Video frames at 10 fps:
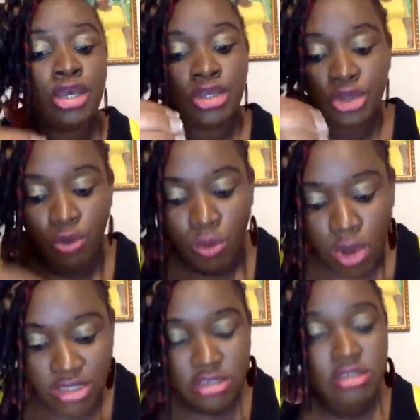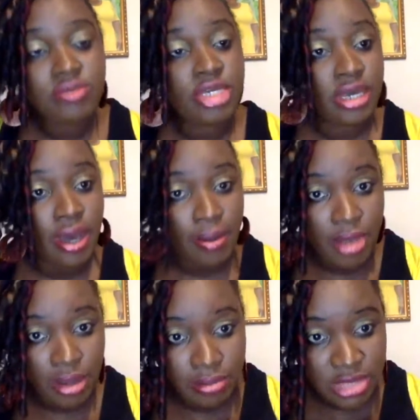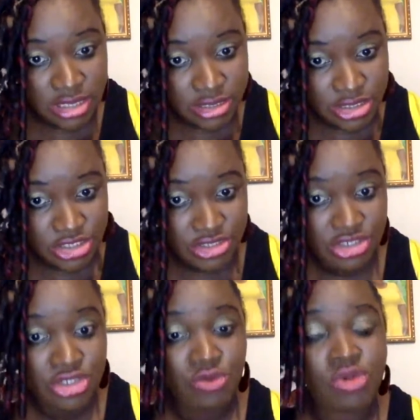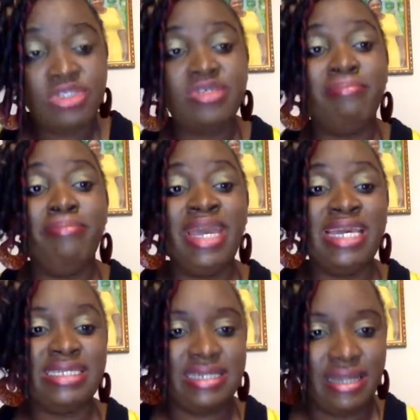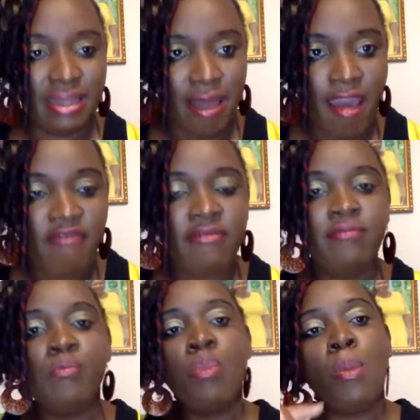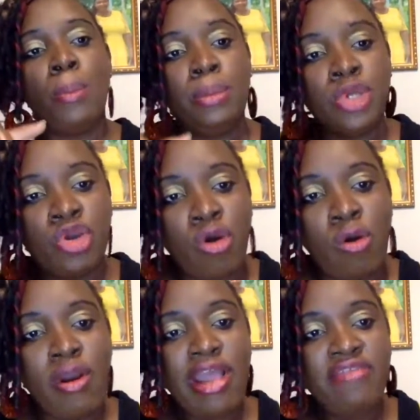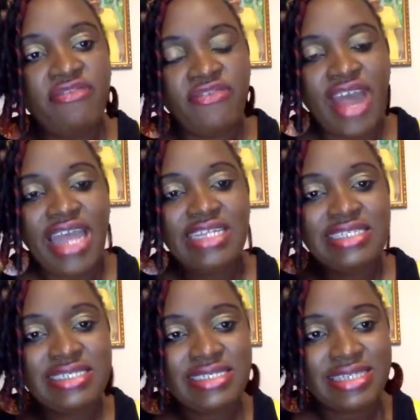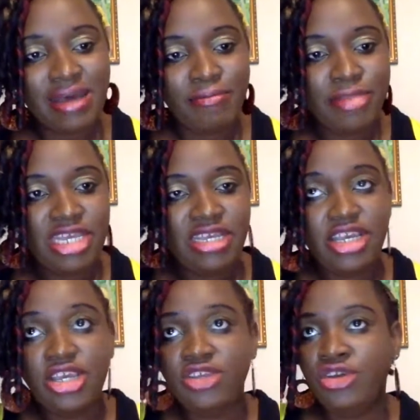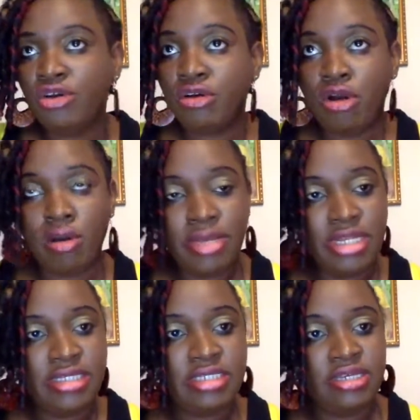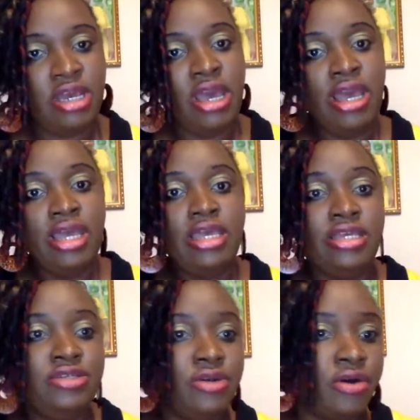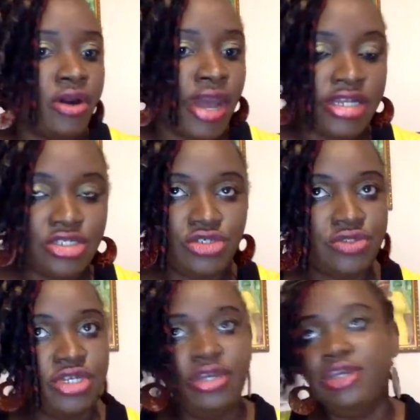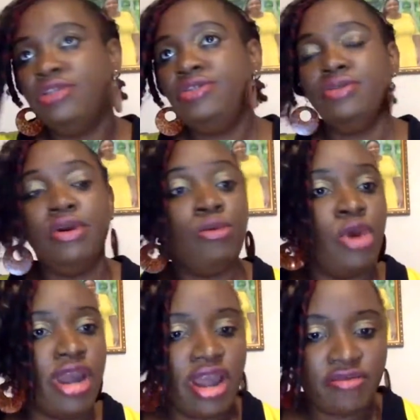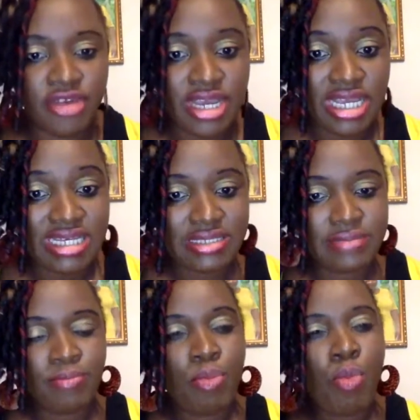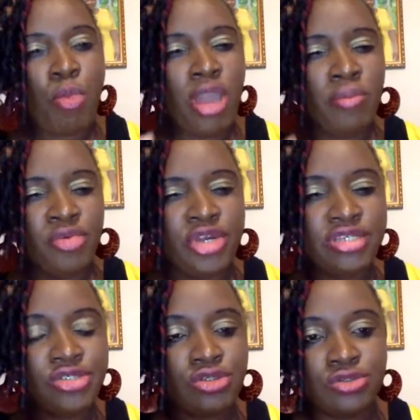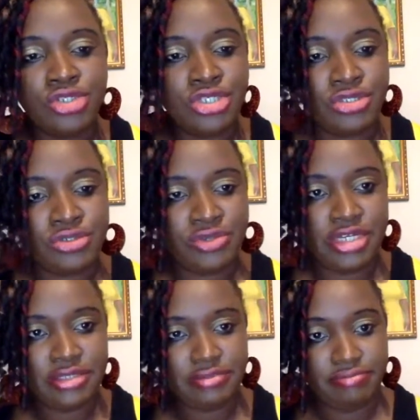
You want to become a millionaire. You want to make it in life. Go and find something in your community, in your country, in wherever it is, and bring solution to it.